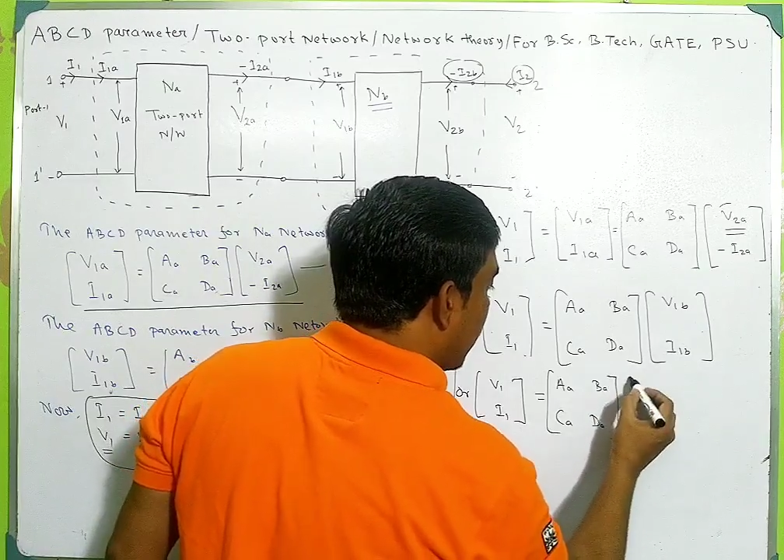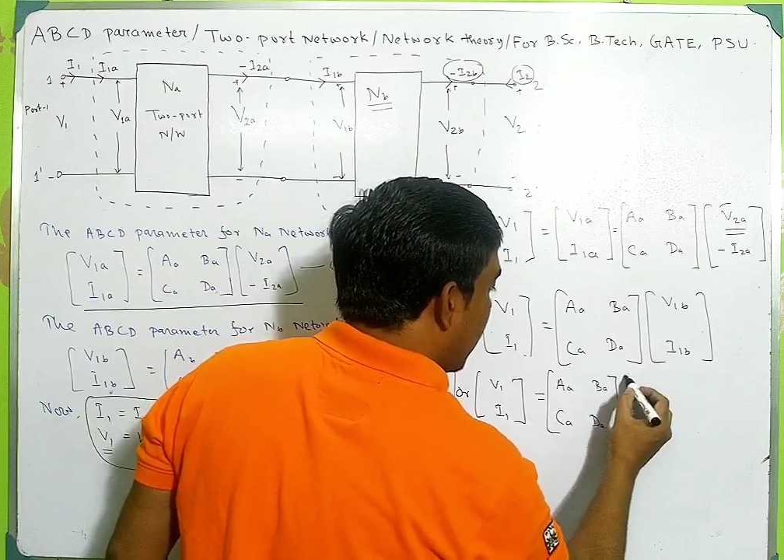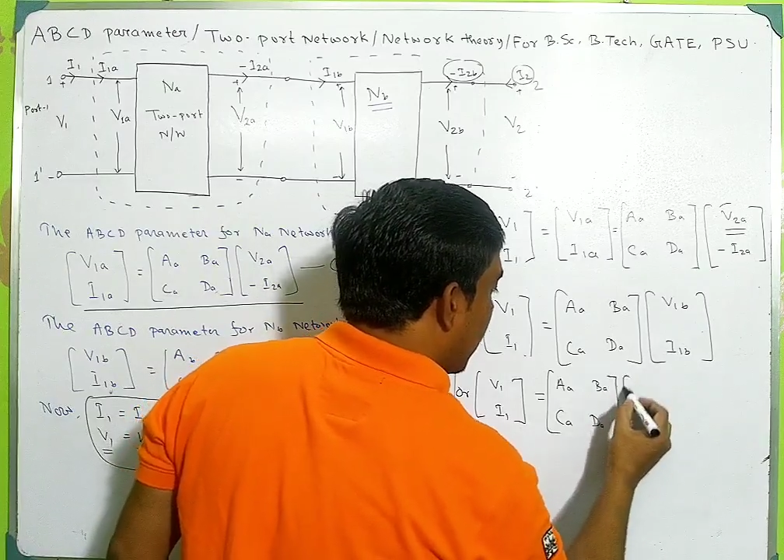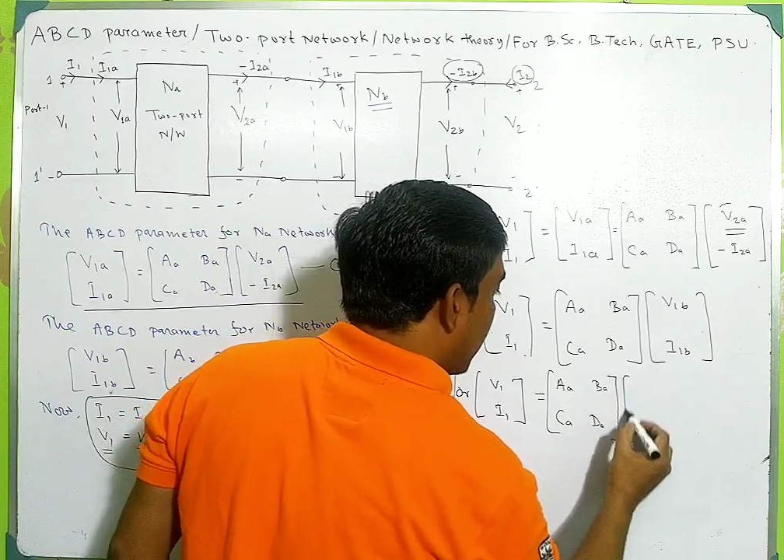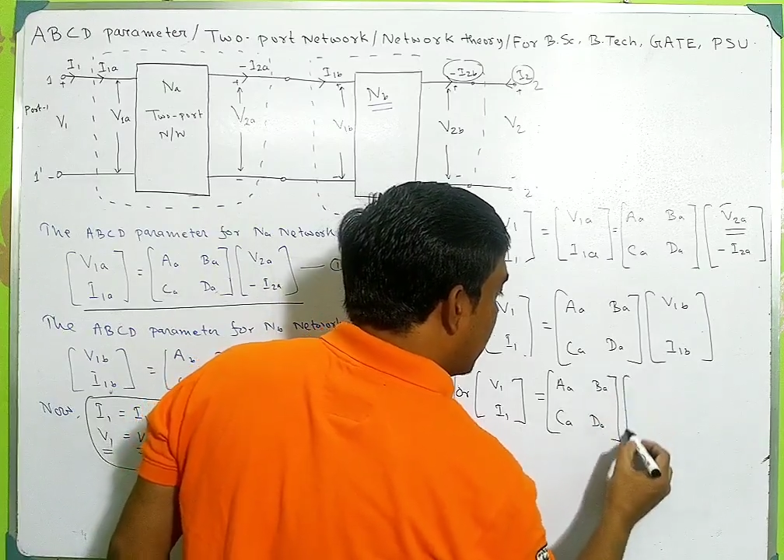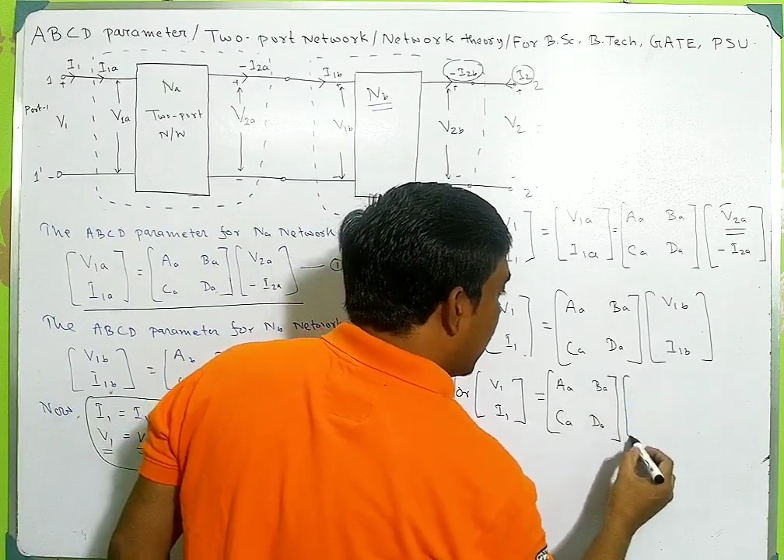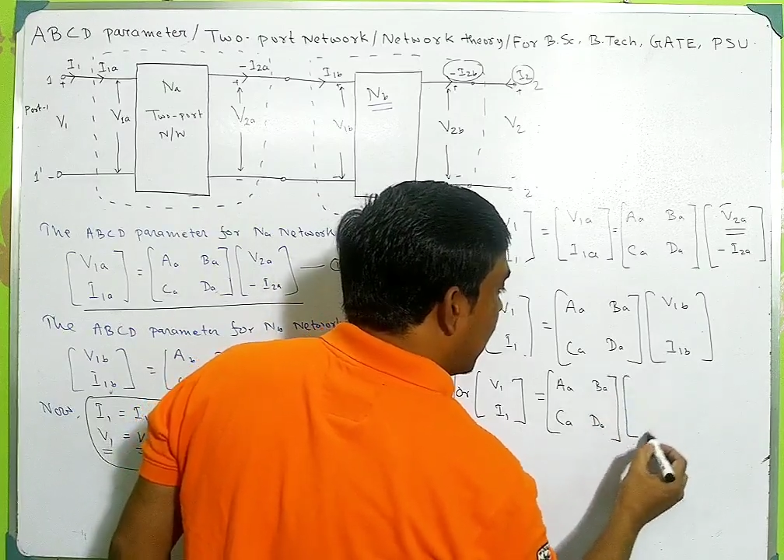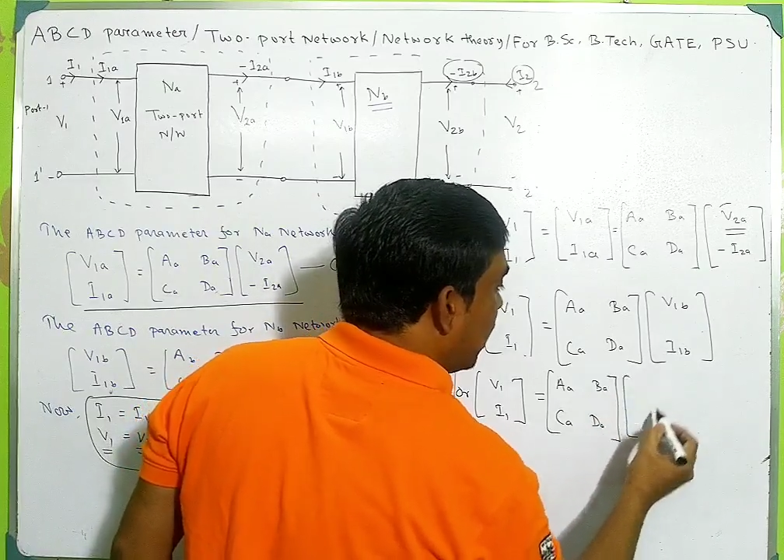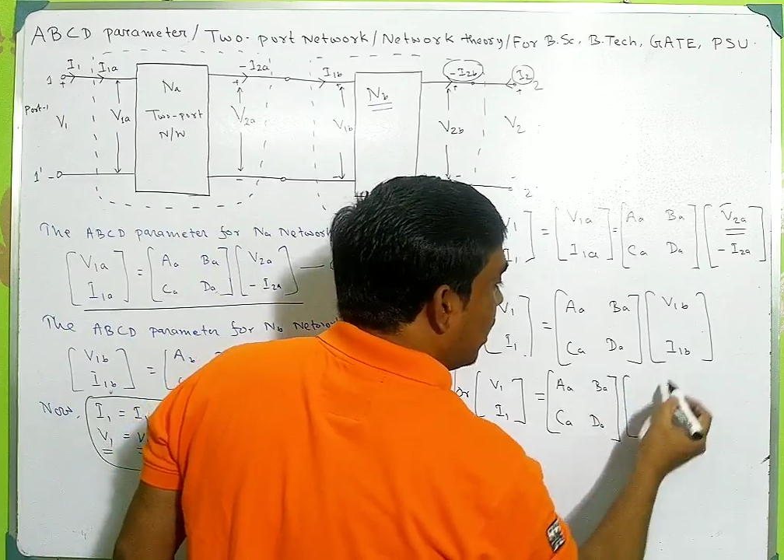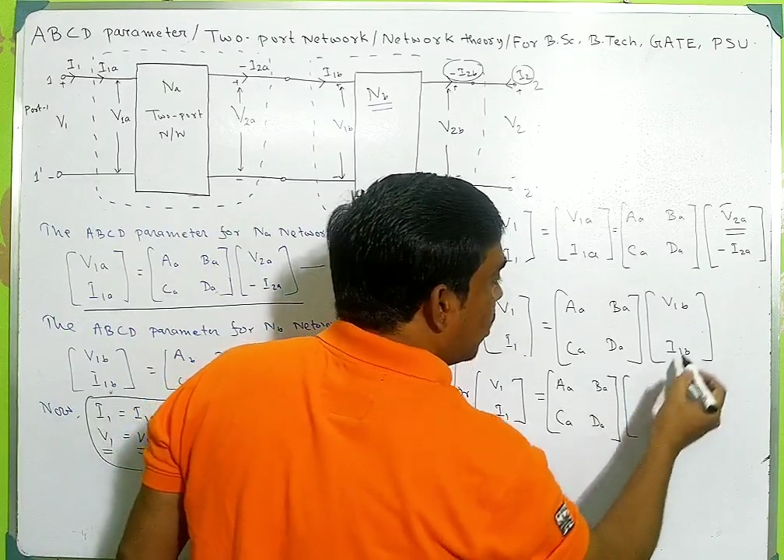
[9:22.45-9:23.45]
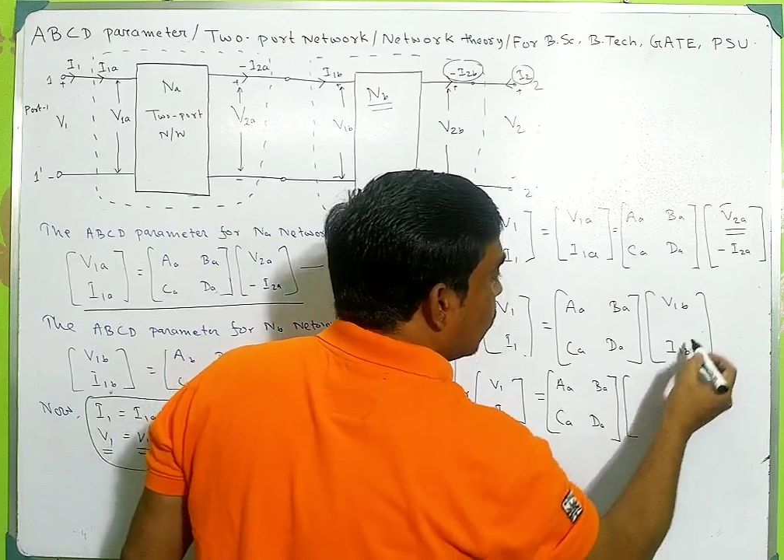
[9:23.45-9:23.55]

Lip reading: and I